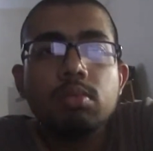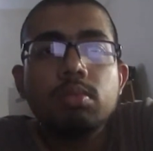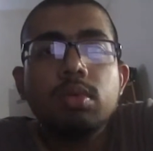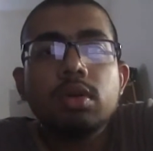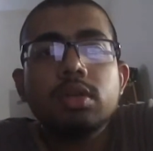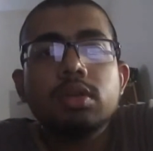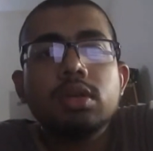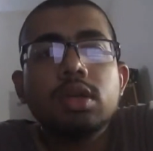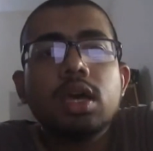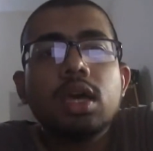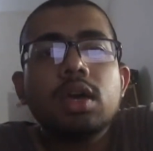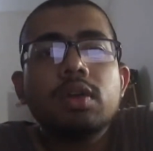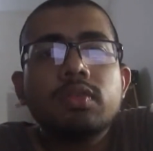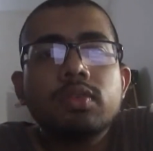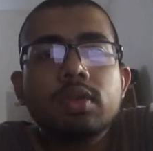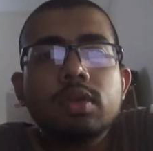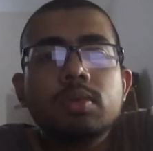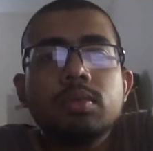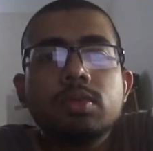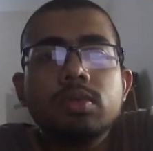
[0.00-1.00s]
But I
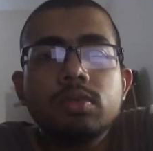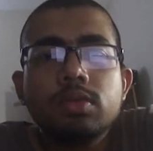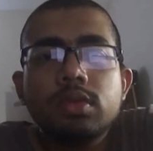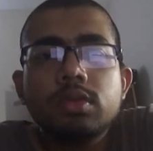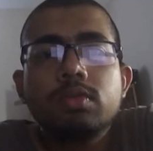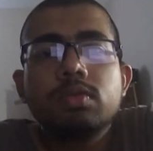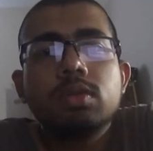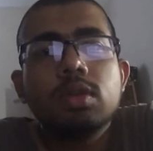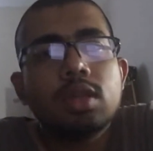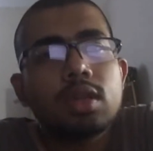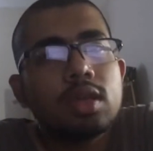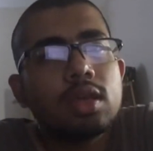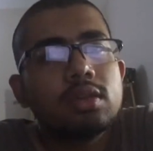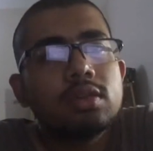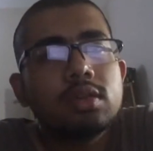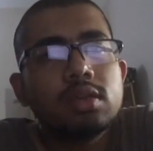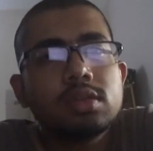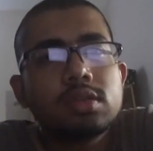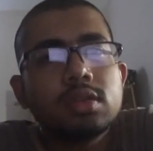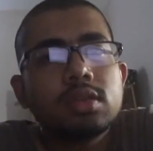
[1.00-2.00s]
have come to this
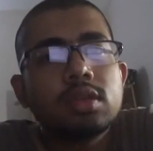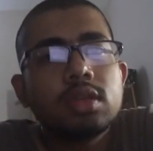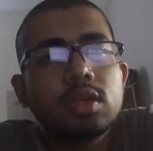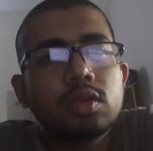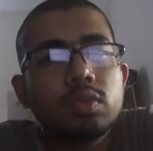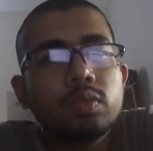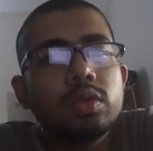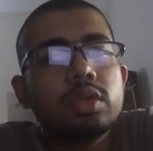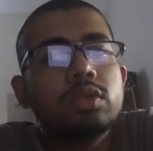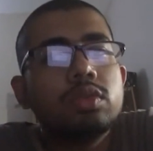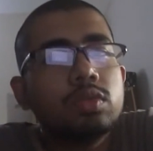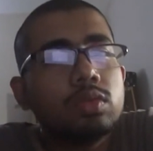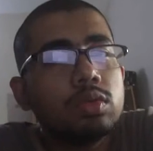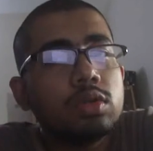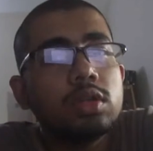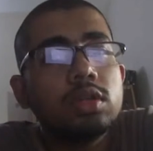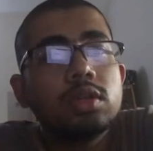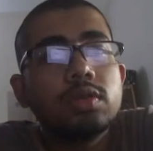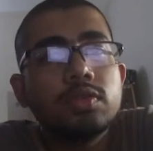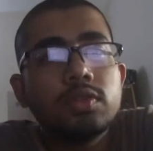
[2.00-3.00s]
realization that we do
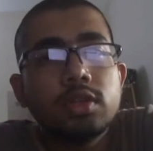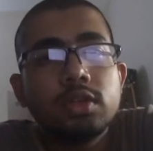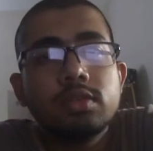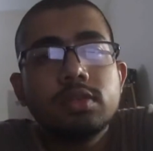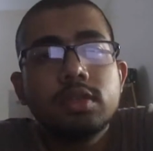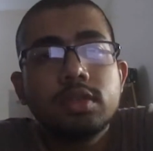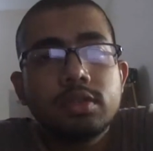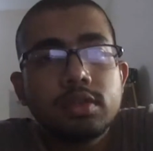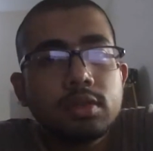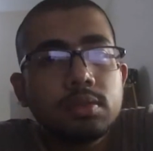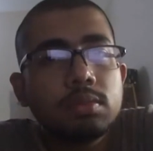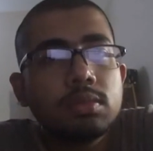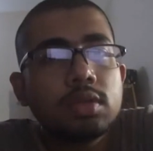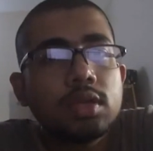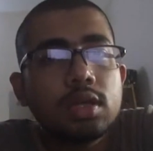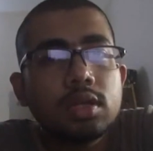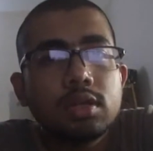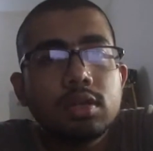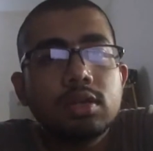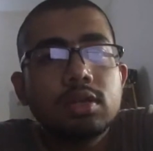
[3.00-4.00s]
need a fresh system
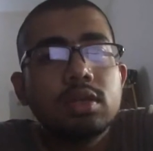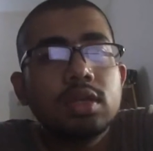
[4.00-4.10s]
that